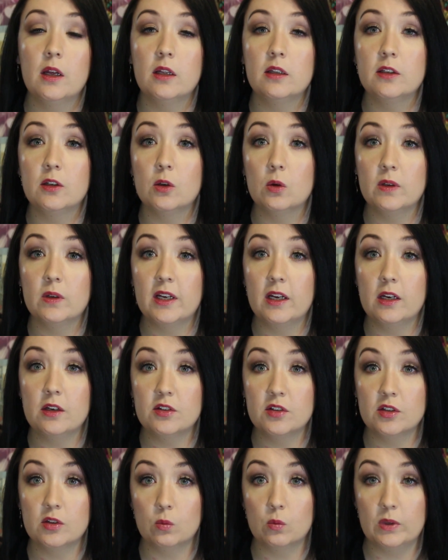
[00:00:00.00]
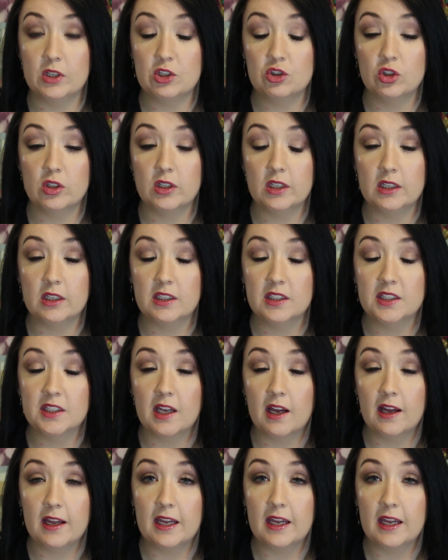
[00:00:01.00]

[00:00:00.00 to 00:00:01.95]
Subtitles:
linoleate, which is